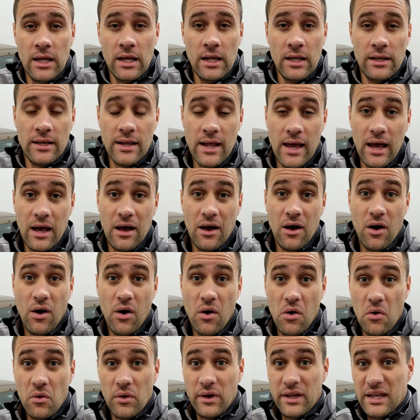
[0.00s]

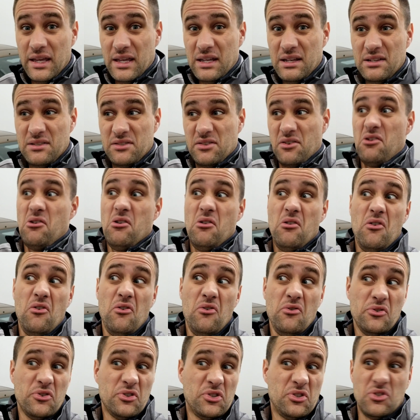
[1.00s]
Now, it is
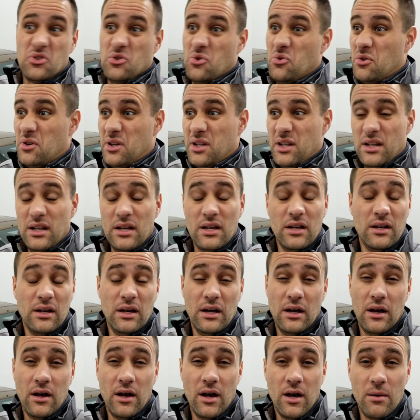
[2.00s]
all sorted.
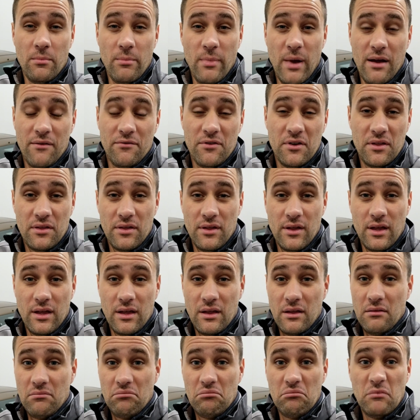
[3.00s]

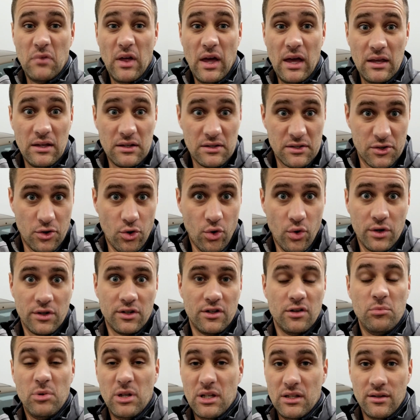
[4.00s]
Everything that is going
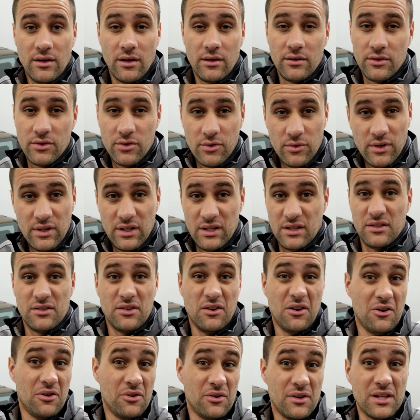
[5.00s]
to be done to it is
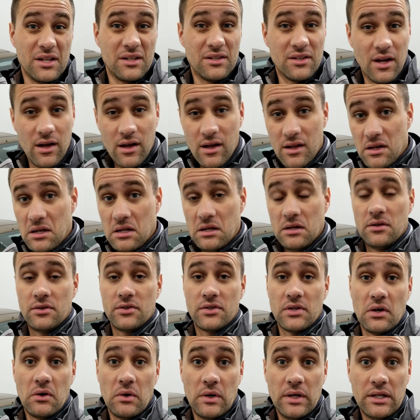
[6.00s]
already done.
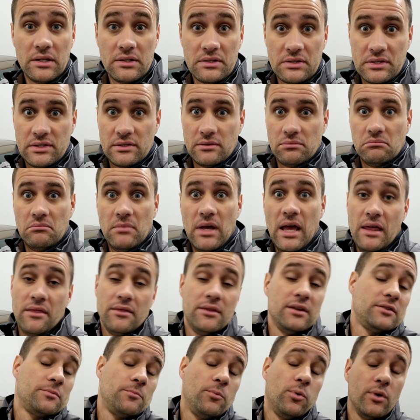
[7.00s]
So it's at
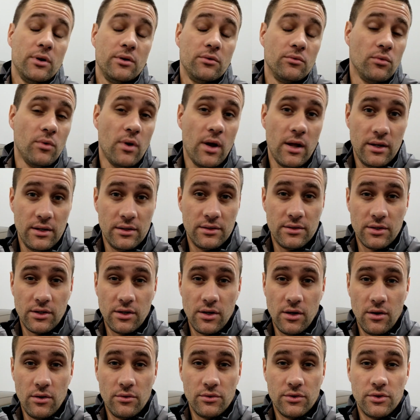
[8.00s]
this point ready to
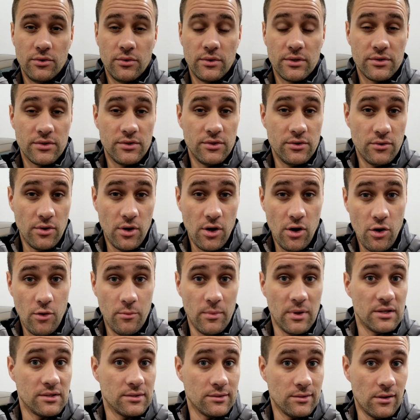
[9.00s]
go to its new
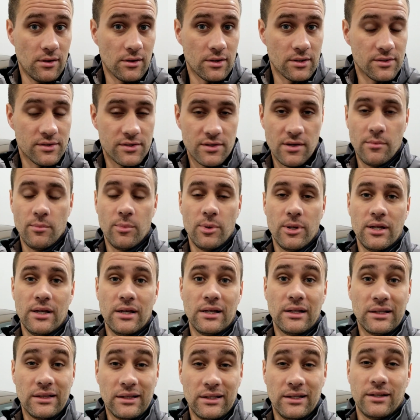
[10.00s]
home as long as somebody
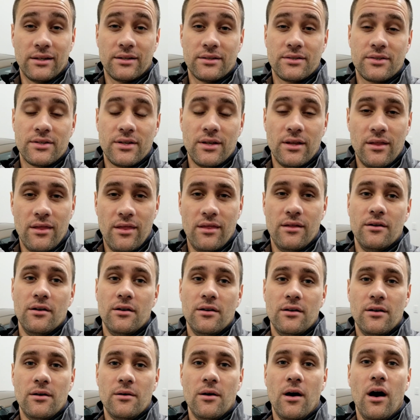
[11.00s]
clicks
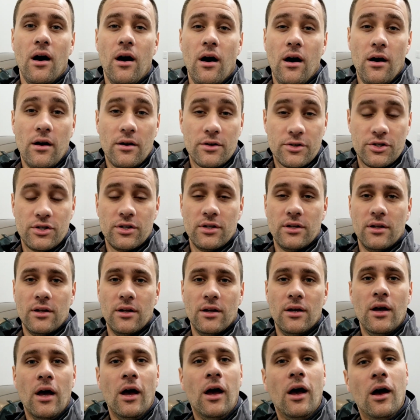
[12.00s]
the auction
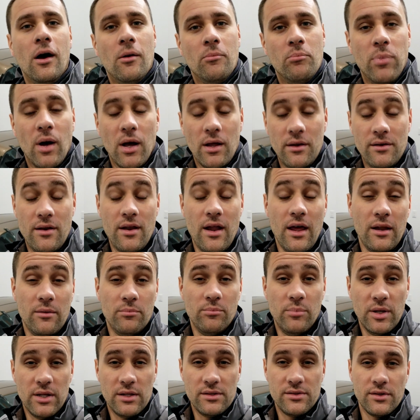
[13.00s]
button
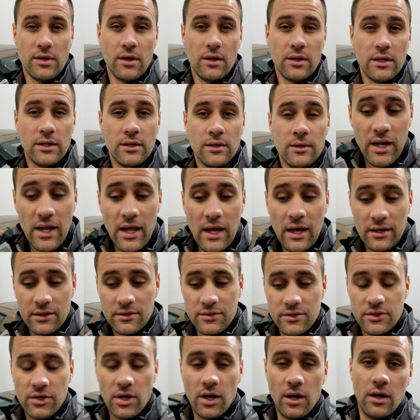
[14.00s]
and bids on it.
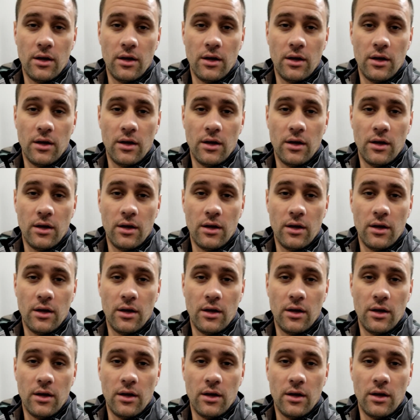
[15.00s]
Next,